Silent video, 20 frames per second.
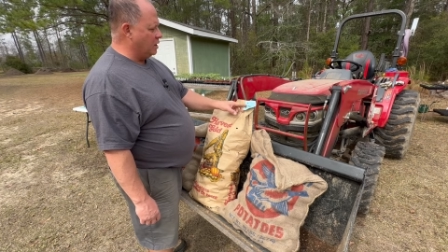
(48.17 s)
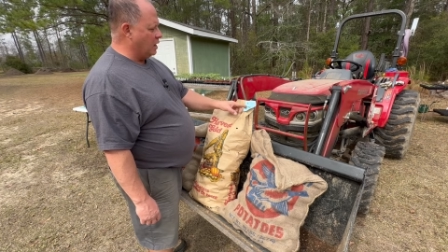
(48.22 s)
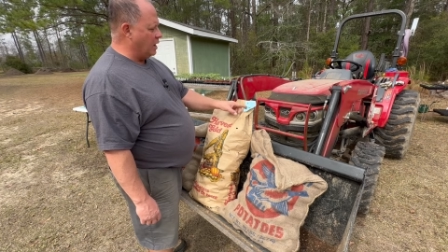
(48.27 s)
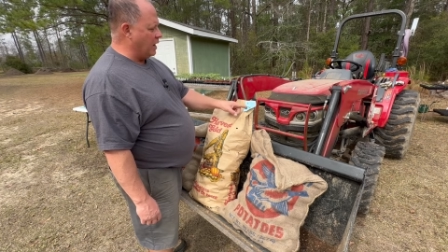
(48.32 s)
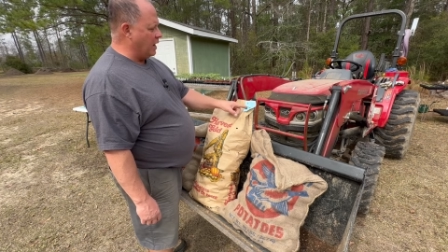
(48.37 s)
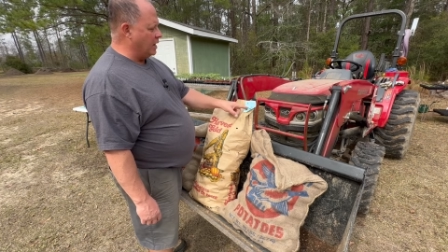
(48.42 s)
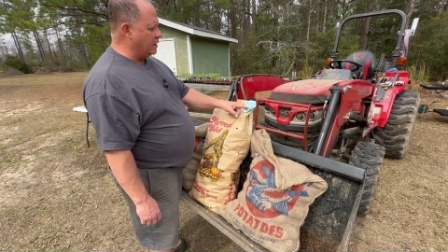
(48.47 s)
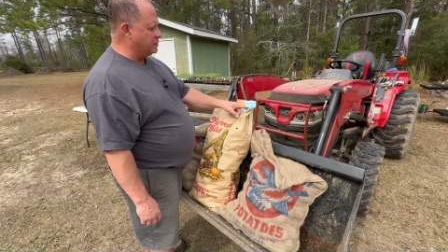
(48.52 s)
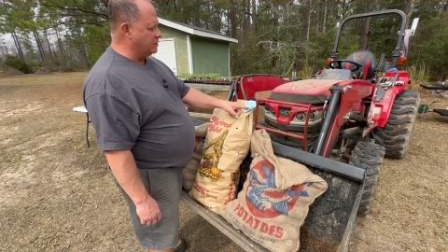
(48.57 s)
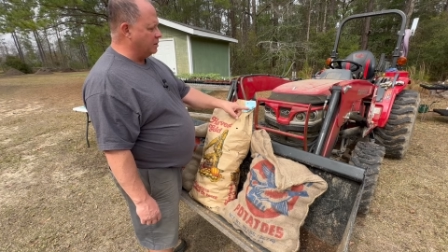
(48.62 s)

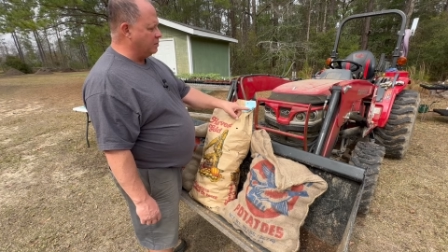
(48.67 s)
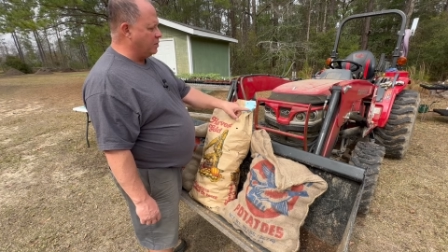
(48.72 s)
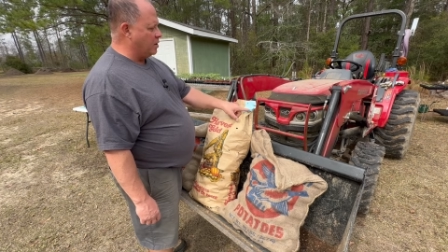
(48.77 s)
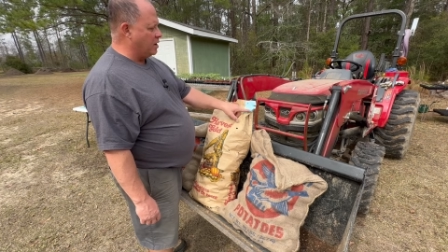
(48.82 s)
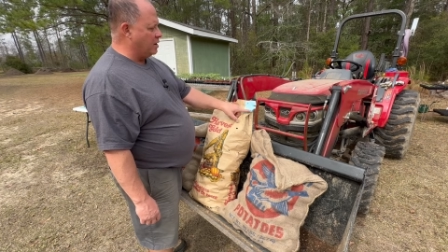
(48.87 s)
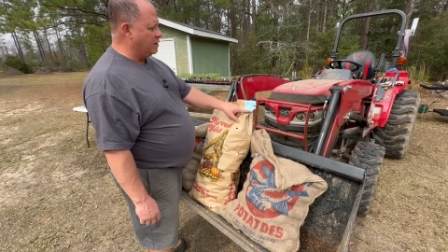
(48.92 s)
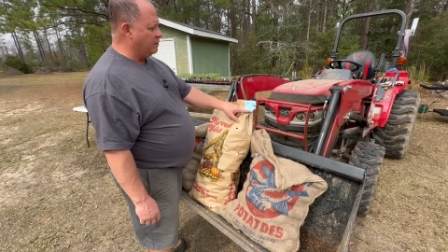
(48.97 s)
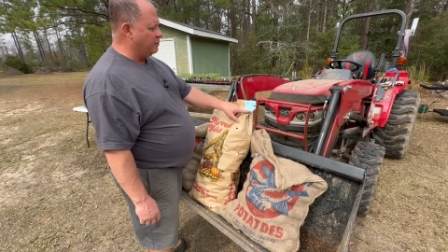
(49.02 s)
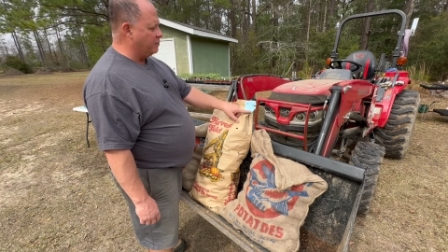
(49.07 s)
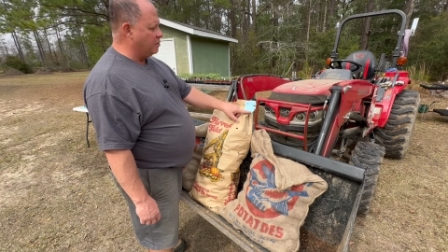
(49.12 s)
I actually
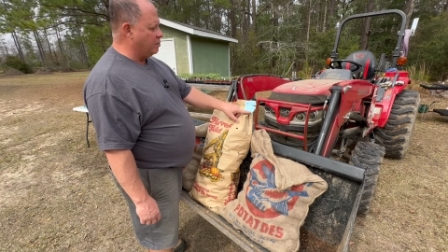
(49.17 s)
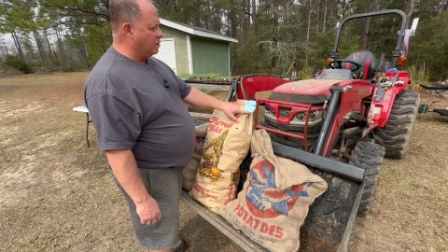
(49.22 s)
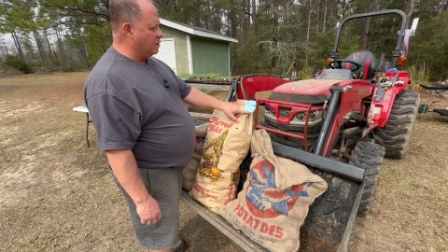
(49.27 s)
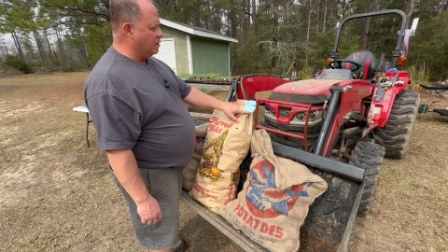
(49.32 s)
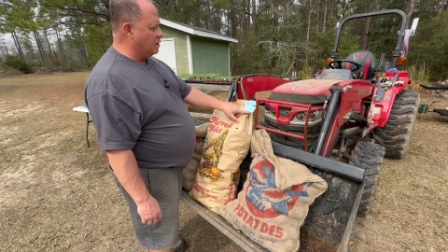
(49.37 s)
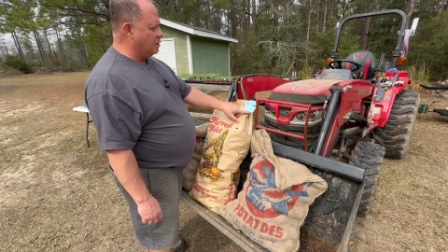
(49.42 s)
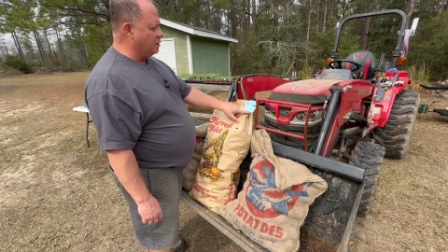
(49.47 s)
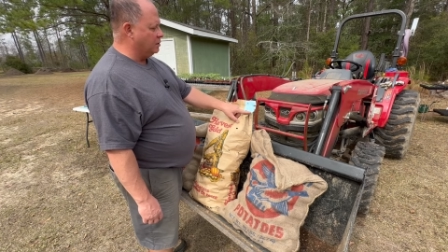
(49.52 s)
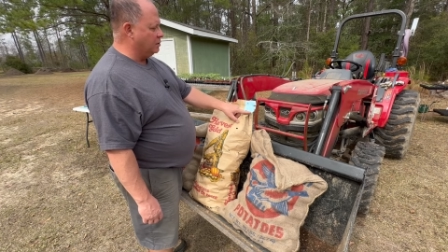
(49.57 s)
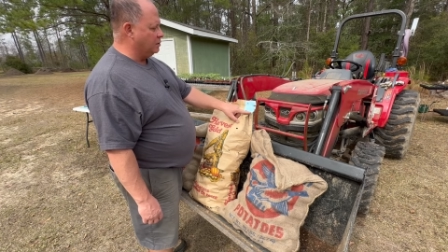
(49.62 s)
bought them from
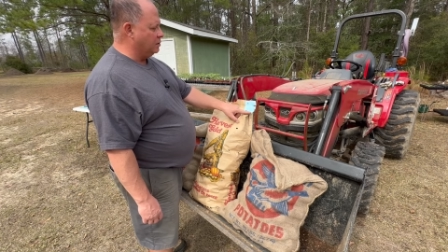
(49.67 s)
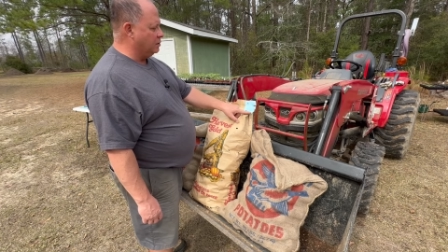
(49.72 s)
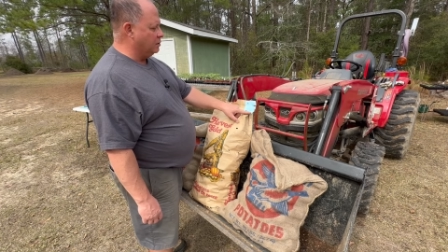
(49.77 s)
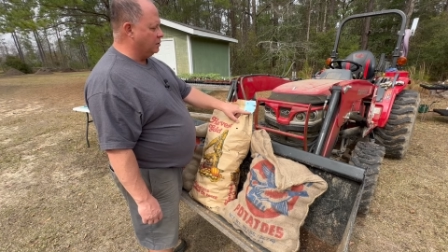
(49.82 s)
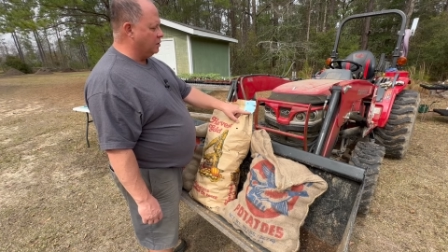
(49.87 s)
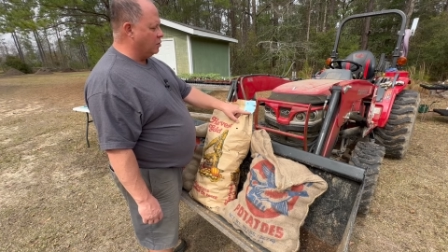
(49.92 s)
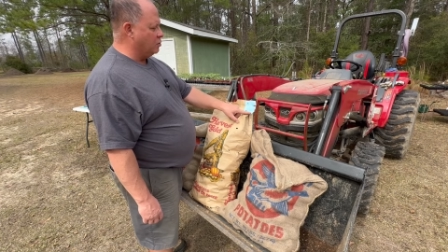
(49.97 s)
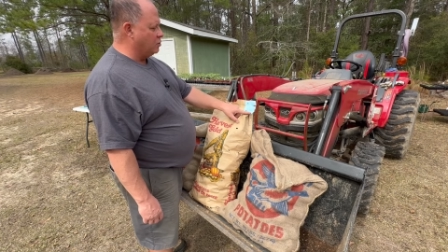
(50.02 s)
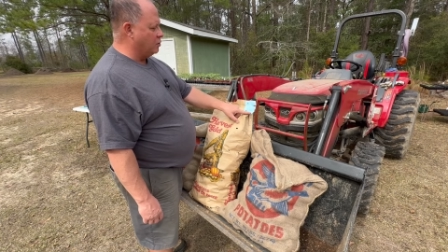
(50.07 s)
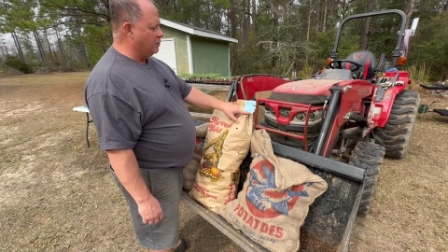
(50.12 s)
a
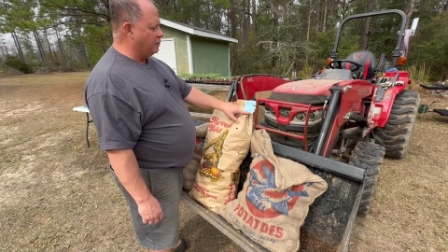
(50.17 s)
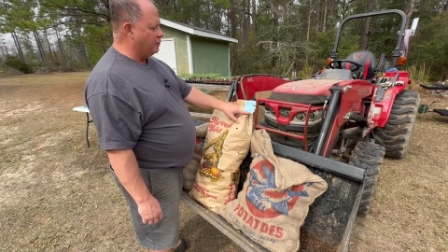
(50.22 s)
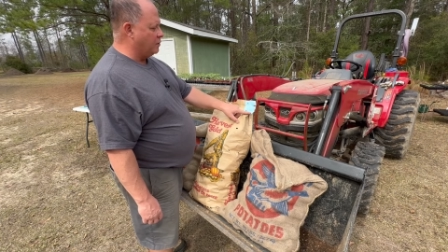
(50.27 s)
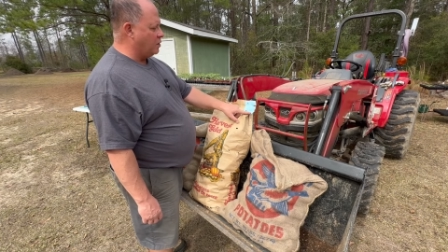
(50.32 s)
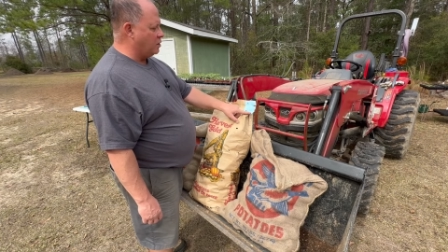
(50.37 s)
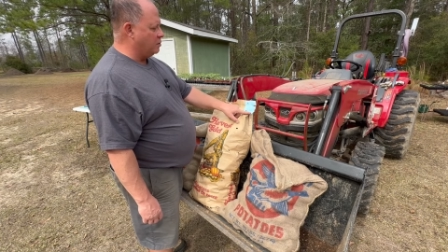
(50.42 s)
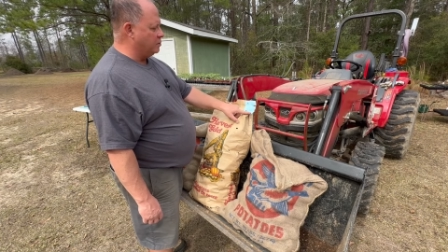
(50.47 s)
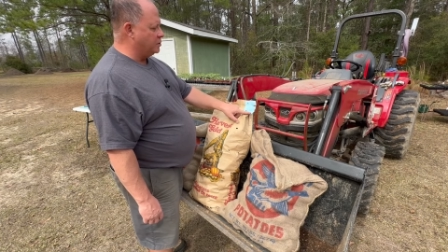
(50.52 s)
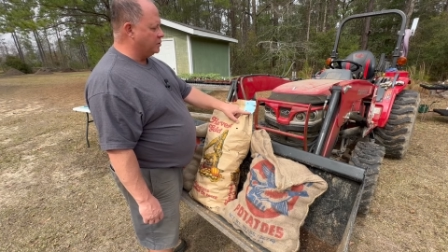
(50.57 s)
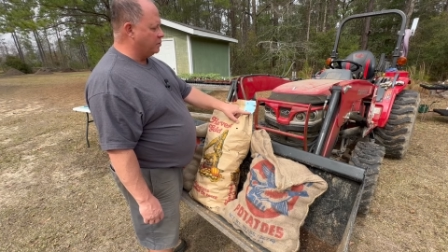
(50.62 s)
local
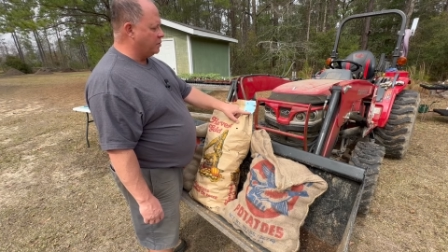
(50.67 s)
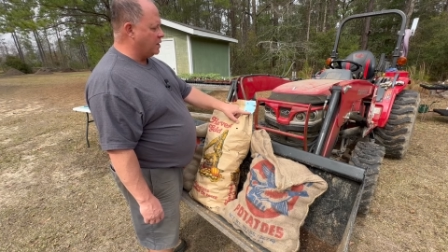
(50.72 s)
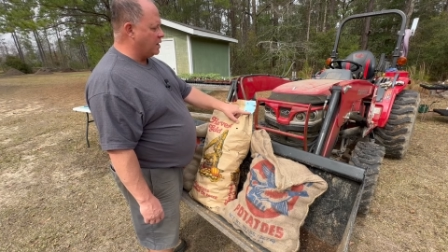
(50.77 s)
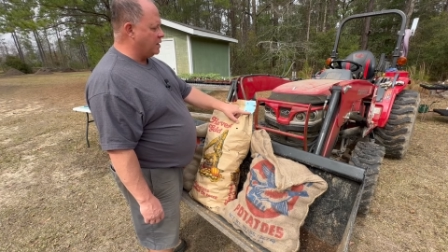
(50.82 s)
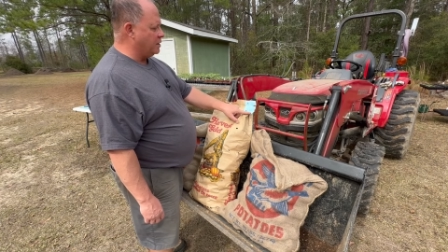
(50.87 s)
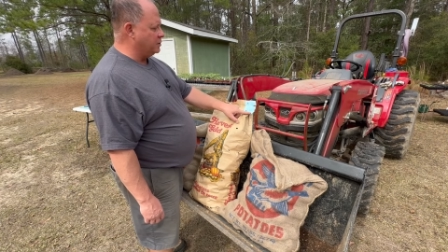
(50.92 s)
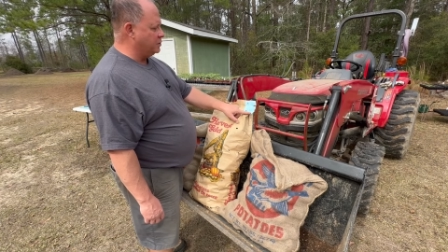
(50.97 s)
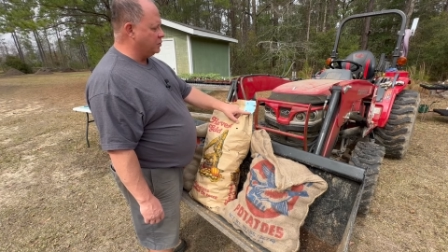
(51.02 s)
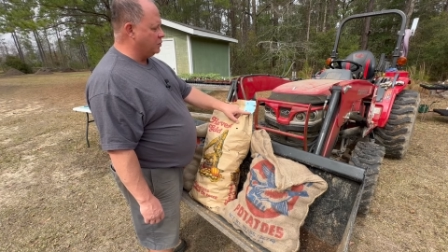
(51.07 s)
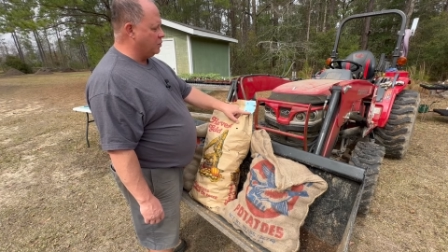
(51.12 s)
farm
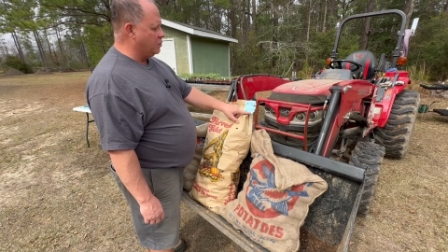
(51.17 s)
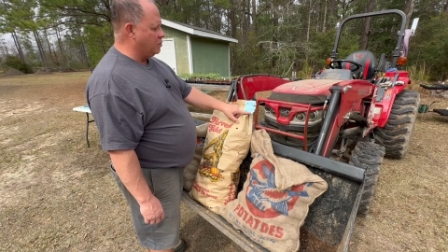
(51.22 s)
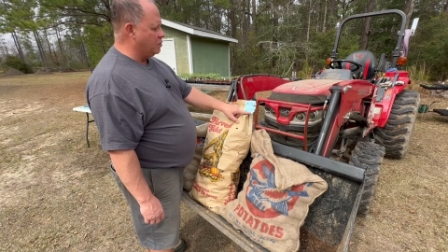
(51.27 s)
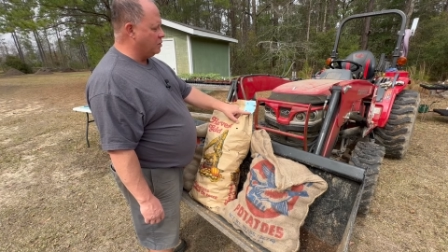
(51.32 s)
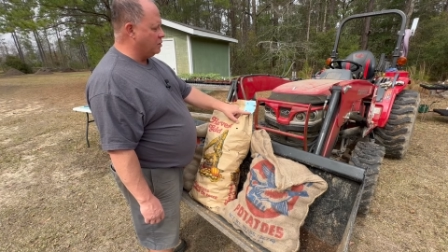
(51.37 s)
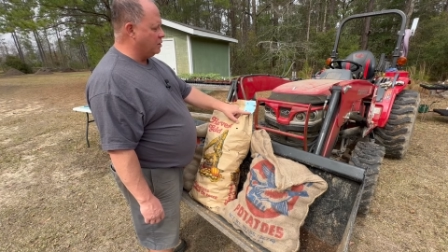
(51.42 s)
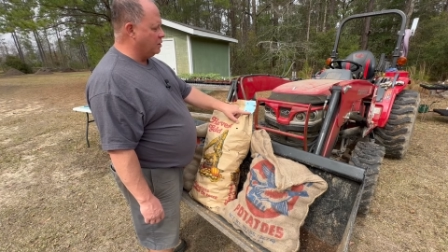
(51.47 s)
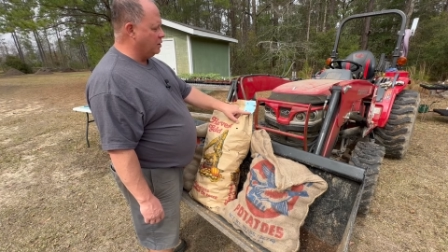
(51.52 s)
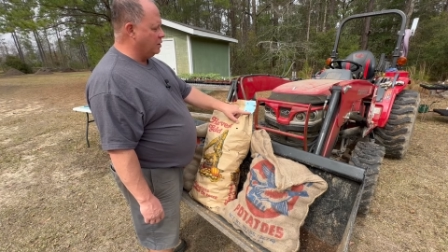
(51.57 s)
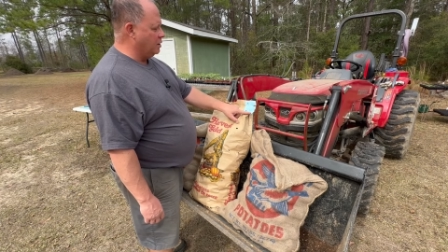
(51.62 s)
supply
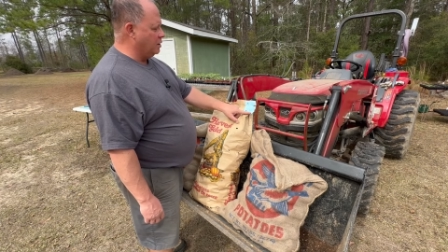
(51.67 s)
store.